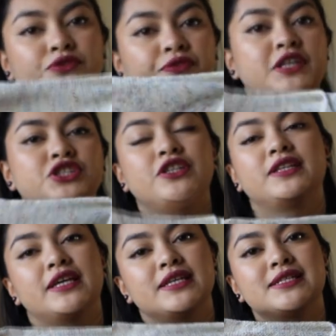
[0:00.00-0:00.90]
finishing
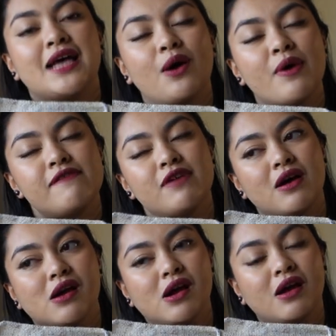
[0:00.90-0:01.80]
this. However,
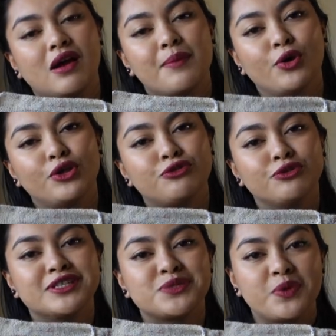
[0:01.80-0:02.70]
I'm going through
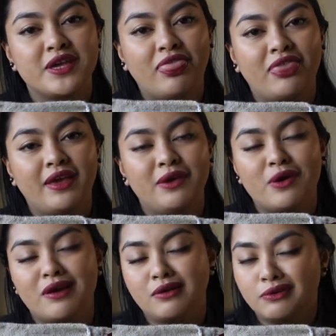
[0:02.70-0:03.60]
this weird thing
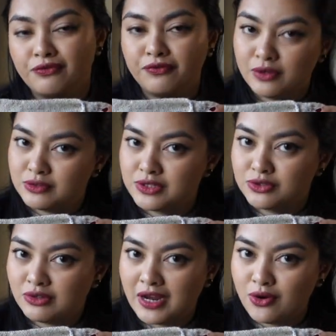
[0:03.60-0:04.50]
where I refuse to
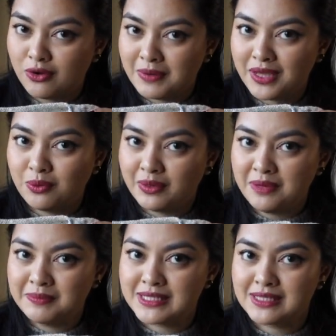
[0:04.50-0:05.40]
try on my
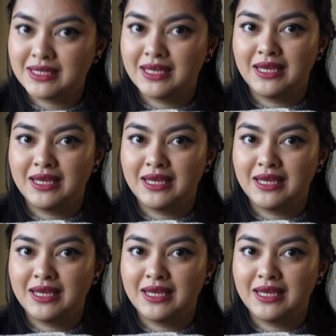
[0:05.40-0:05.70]
whips.